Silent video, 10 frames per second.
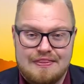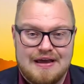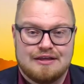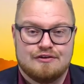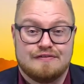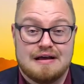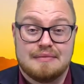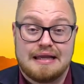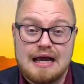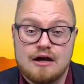Thank you,
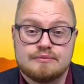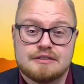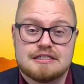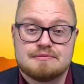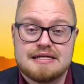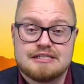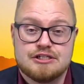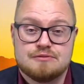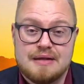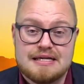family. I hope that this
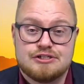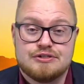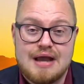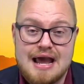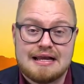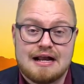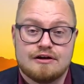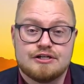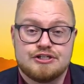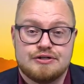message has blessed you and
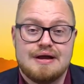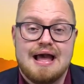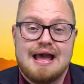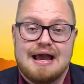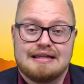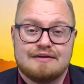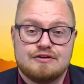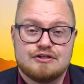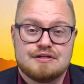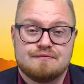encouraged you and
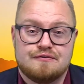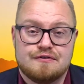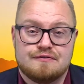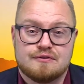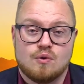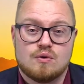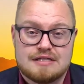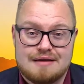given you some food for thought.